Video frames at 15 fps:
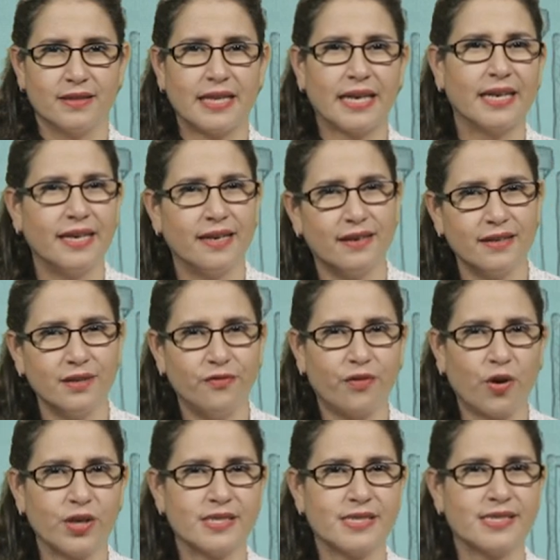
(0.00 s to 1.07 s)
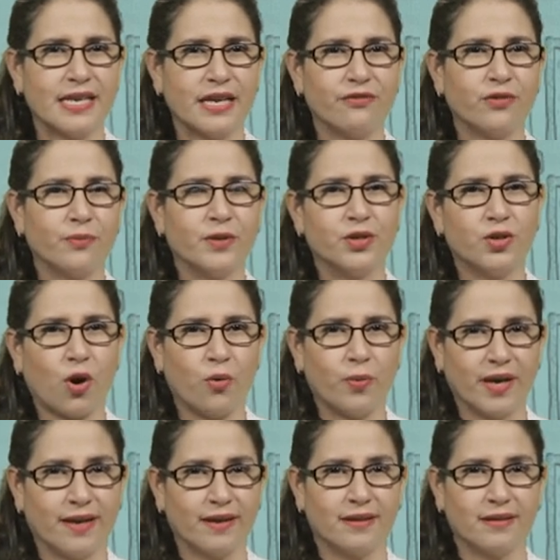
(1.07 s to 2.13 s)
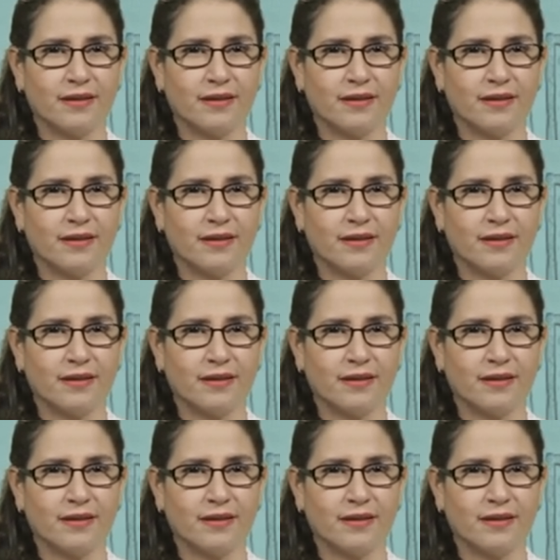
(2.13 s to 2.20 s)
Then he heard a voice say from the doorway,